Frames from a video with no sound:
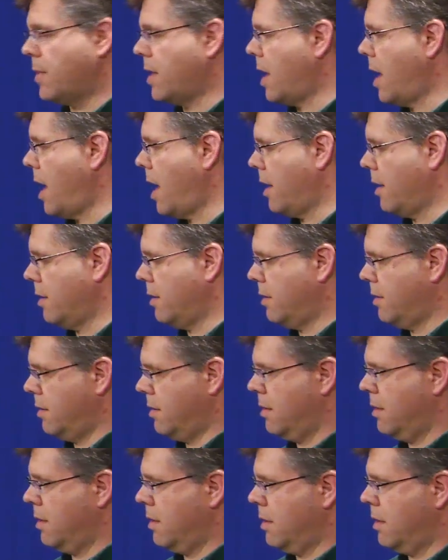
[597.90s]
the end.
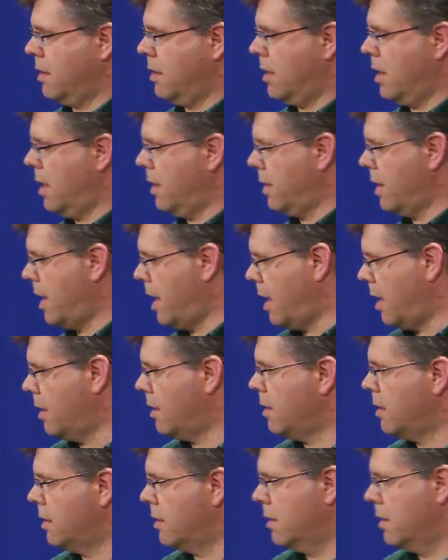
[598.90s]
And
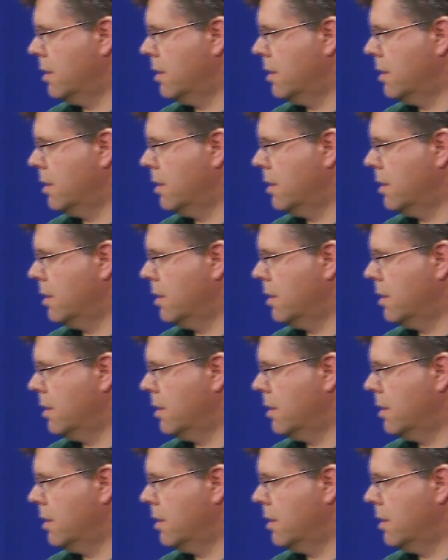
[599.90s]
then